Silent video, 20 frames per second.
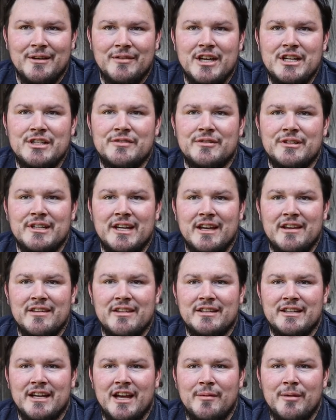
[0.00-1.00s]
Thanks for taking
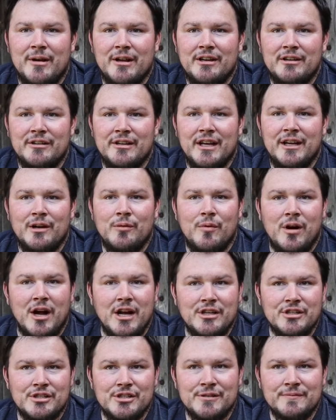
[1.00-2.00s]
the time out of your day to
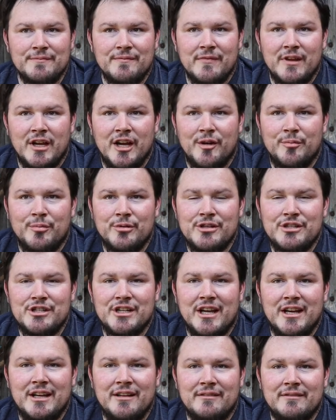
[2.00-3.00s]
watch. I
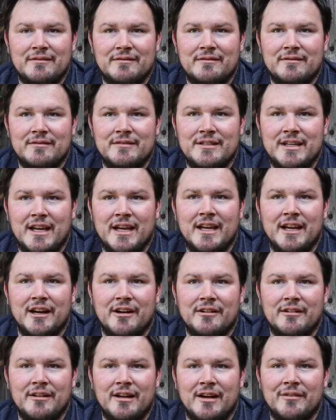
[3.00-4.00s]
appreciate it, and take care
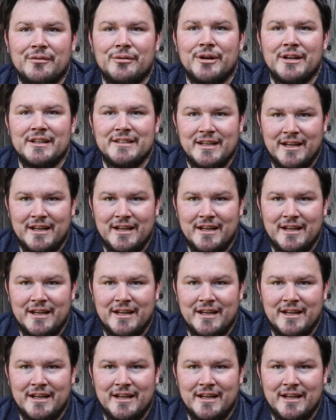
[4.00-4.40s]
and have a great